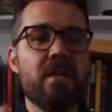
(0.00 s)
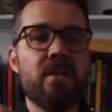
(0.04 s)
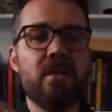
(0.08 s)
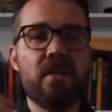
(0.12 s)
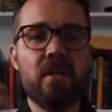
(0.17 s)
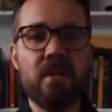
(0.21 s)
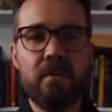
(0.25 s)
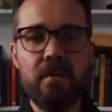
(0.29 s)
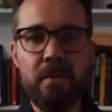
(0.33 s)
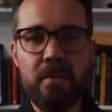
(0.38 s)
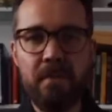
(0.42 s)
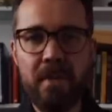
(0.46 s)
You're
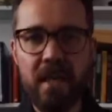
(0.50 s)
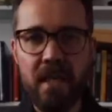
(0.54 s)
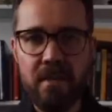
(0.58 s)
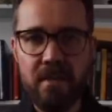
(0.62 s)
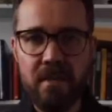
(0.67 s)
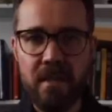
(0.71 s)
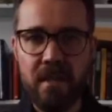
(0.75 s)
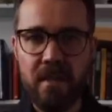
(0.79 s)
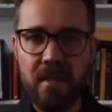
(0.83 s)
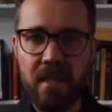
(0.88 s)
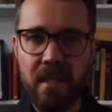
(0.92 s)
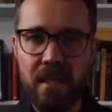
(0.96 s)
going to be
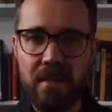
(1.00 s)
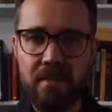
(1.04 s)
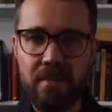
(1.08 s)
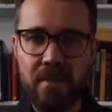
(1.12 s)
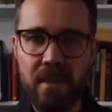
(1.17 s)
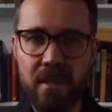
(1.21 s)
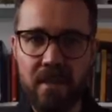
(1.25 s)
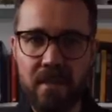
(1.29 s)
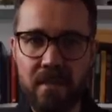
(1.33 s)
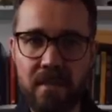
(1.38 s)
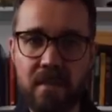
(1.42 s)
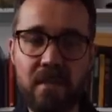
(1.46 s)
passing that like
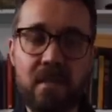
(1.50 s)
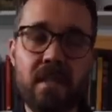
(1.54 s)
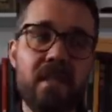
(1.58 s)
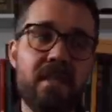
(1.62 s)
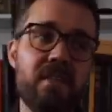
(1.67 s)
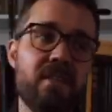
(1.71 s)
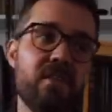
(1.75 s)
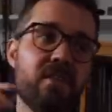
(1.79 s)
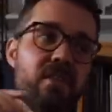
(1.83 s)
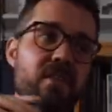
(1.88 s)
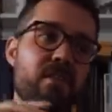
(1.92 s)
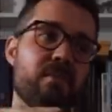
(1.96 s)
button.
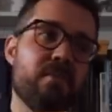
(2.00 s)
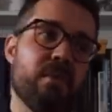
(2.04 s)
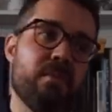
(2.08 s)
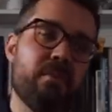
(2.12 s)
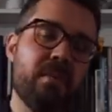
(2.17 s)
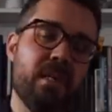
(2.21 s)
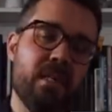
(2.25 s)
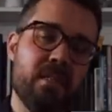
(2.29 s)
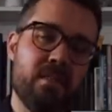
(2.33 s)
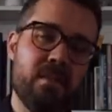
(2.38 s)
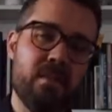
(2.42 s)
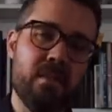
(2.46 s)
You're going to be
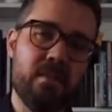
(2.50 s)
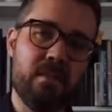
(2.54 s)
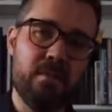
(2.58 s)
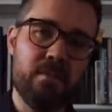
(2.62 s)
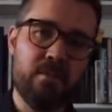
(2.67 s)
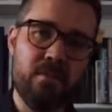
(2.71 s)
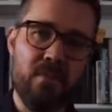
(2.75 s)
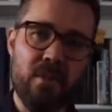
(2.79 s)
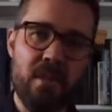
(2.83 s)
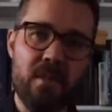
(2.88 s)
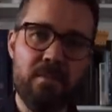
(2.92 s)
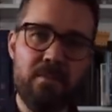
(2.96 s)
passing that
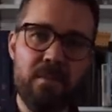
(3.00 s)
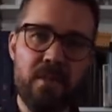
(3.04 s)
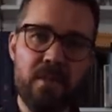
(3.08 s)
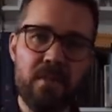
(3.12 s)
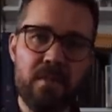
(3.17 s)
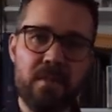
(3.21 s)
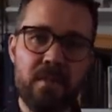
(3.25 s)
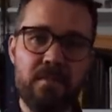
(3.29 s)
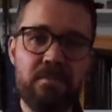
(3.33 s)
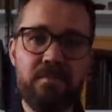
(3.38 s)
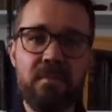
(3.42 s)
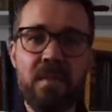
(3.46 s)
subscribe
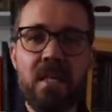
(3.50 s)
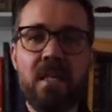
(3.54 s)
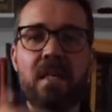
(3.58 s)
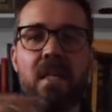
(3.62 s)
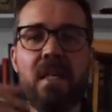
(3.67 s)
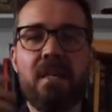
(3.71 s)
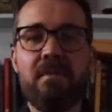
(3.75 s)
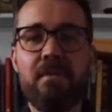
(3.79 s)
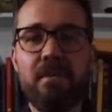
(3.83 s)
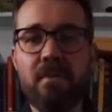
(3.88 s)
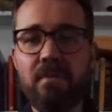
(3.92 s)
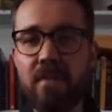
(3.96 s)
button.
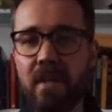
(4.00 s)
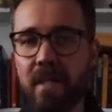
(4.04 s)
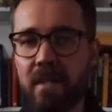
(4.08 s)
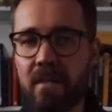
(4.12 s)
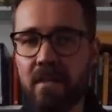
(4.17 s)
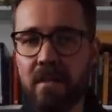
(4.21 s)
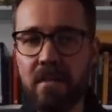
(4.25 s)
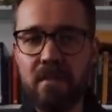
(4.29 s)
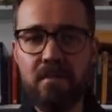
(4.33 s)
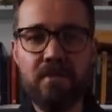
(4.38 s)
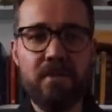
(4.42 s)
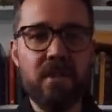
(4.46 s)
If you've liked
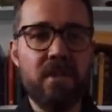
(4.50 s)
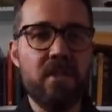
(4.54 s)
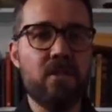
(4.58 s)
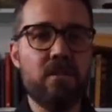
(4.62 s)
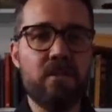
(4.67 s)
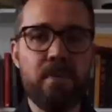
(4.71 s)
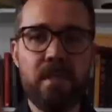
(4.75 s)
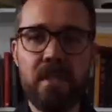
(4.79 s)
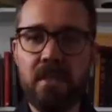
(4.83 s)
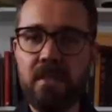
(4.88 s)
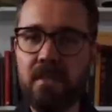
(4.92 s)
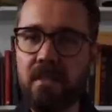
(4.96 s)
this video,
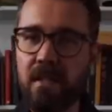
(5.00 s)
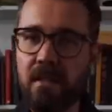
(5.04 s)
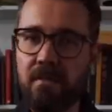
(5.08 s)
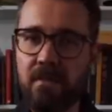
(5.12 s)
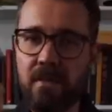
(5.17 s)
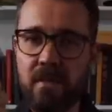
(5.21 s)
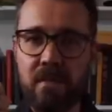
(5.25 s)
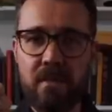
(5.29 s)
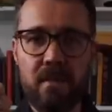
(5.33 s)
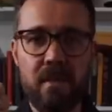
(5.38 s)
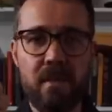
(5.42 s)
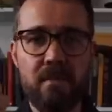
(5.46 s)
please give it
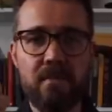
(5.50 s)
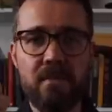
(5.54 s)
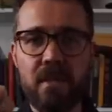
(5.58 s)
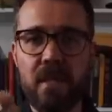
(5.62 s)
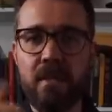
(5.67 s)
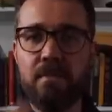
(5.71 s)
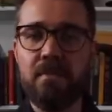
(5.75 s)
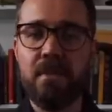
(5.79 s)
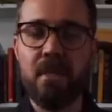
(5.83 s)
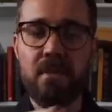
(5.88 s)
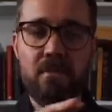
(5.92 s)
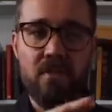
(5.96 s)
a thumbs
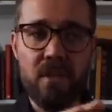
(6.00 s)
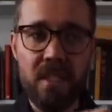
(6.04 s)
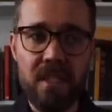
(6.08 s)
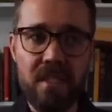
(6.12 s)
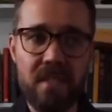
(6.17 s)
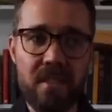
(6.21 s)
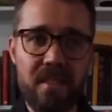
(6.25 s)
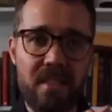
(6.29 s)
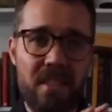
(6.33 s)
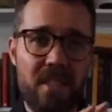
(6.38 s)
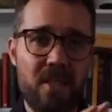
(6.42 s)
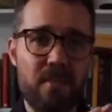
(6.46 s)
up. That really
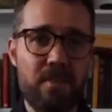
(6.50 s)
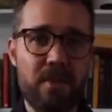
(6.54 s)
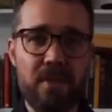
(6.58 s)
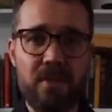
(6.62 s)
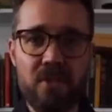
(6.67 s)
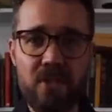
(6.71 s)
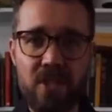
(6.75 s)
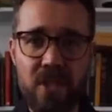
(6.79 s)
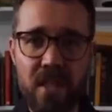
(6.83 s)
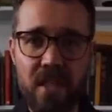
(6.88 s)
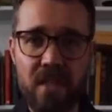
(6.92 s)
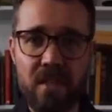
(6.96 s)
does help out
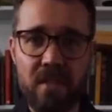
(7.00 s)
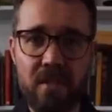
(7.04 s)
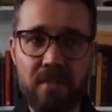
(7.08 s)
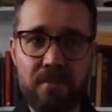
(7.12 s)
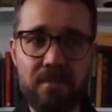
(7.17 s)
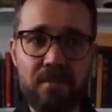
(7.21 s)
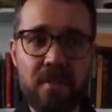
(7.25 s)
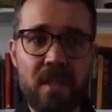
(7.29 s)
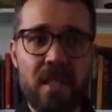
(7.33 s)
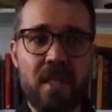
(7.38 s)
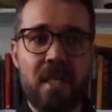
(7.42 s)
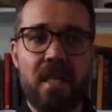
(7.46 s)
the channel.
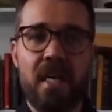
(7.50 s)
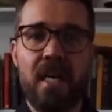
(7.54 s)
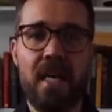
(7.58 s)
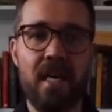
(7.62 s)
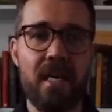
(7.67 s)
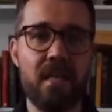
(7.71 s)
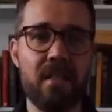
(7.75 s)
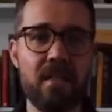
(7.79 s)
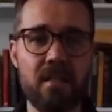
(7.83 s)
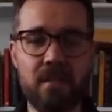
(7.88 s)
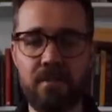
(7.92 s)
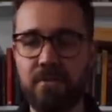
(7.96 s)

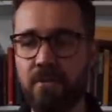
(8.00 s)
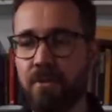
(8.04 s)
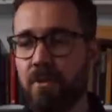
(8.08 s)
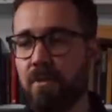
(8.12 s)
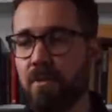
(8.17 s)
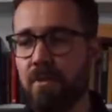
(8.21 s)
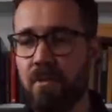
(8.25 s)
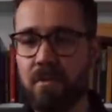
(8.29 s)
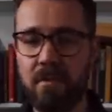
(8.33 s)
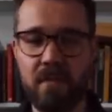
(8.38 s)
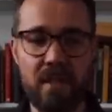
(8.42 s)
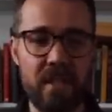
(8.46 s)
And if
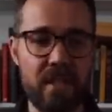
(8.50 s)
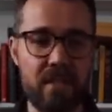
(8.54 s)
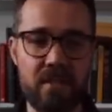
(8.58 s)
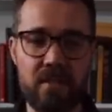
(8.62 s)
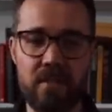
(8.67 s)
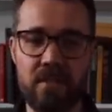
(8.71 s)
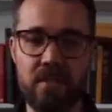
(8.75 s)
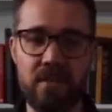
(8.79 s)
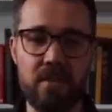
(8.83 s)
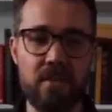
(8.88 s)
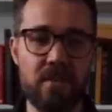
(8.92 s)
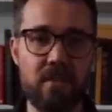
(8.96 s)
you're
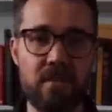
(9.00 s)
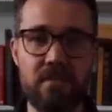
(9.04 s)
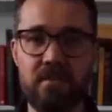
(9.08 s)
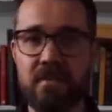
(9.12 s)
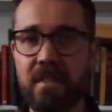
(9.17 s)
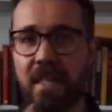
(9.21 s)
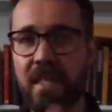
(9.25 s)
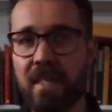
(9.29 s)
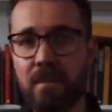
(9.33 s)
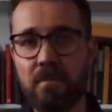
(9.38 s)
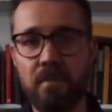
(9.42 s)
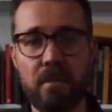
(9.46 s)
into
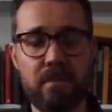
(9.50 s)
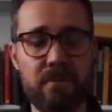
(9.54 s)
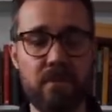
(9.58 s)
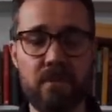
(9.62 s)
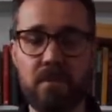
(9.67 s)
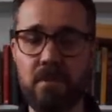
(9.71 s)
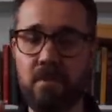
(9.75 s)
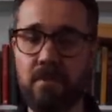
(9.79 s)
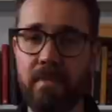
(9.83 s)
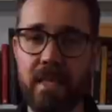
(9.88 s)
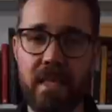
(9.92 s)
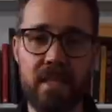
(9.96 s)
denim, if you're
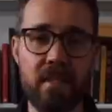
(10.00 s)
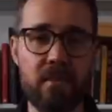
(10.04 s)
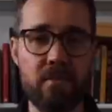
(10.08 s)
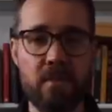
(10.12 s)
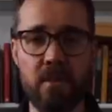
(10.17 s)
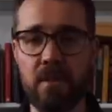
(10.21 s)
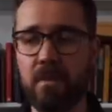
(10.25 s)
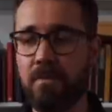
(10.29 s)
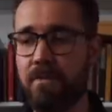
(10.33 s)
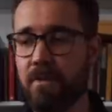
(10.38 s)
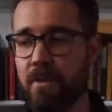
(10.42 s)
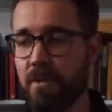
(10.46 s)
into
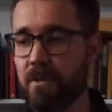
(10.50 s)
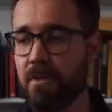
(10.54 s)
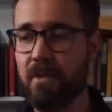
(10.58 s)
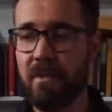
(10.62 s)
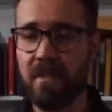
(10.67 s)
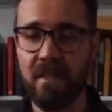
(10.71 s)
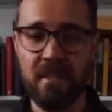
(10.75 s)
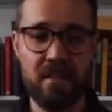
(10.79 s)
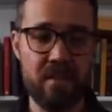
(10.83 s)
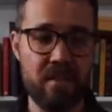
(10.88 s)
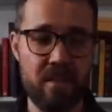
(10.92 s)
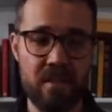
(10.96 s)
menswear, if you're into
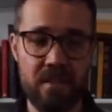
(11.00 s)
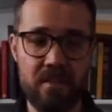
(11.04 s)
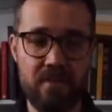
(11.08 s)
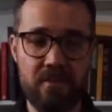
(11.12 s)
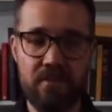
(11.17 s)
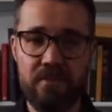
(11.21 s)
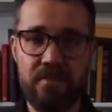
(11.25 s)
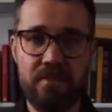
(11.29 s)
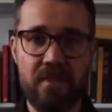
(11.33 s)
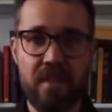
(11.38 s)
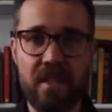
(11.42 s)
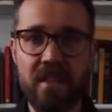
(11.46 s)
this kind